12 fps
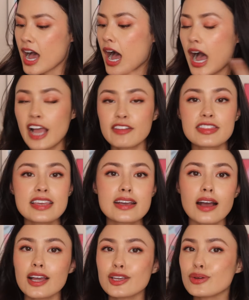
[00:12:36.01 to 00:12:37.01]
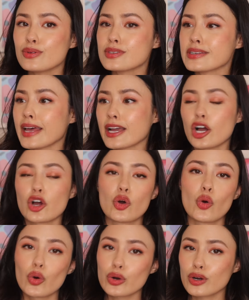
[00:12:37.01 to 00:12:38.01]
I think I used like a
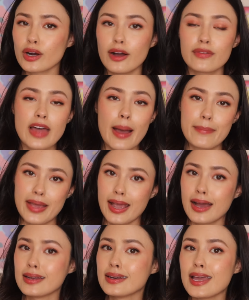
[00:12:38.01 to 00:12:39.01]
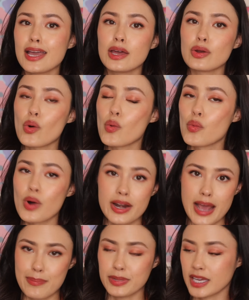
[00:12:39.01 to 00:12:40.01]
quarter of that pan in one
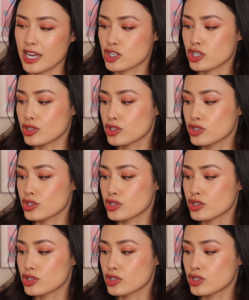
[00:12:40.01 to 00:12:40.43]
application.